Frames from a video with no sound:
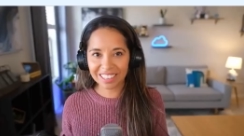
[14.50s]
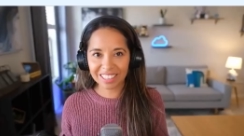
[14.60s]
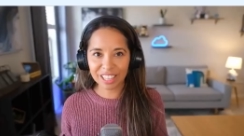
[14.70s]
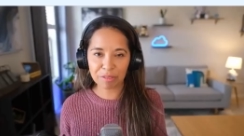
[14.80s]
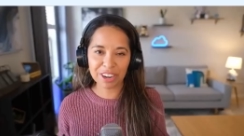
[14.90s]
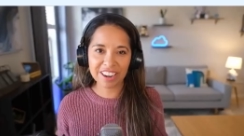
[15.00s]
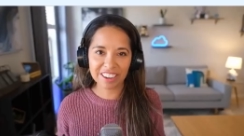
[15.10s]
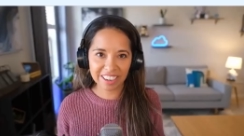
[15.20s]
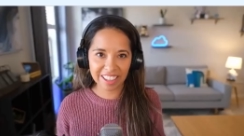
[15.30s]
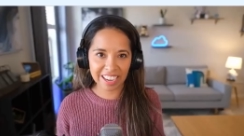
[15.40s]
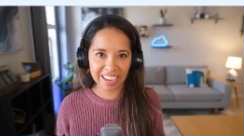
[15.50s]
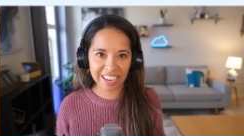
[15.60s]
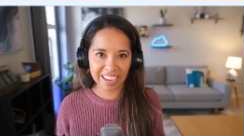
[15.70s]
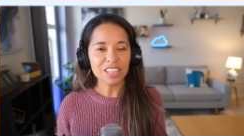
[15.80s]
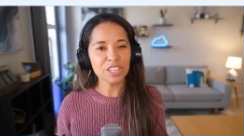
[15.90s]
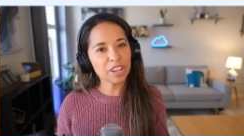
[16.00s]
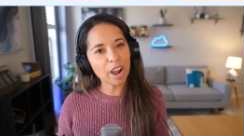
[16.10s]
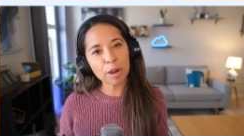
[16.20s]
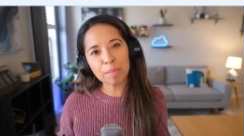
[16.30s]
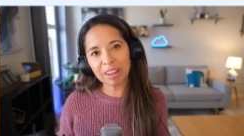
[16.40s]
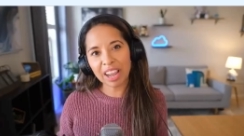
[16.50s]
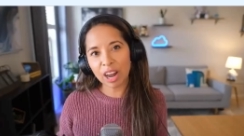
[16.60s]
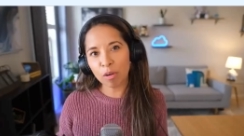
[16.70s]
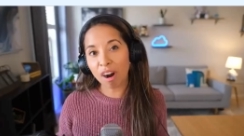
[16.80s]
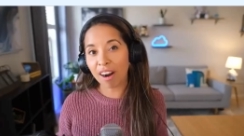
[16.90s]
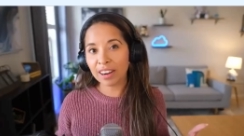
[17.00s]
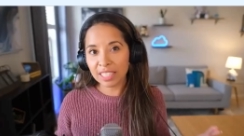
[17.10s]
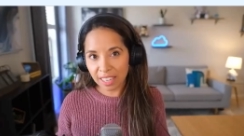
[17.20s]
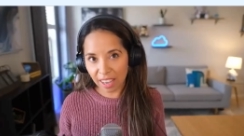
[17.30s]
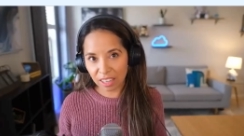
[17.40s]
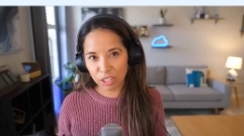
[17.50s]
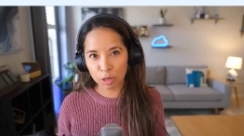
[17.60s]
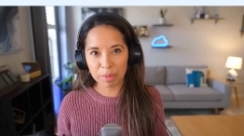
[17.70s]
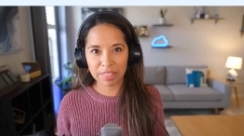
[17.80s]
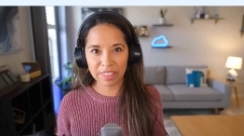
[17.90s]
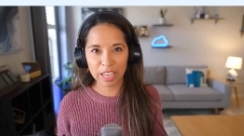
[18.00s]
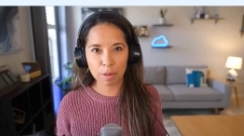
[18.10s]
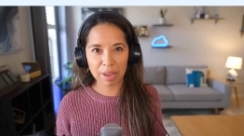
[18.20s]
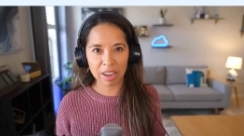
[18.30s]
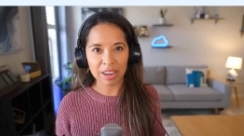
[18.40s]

that we're here today to talk about how architects should be thinking about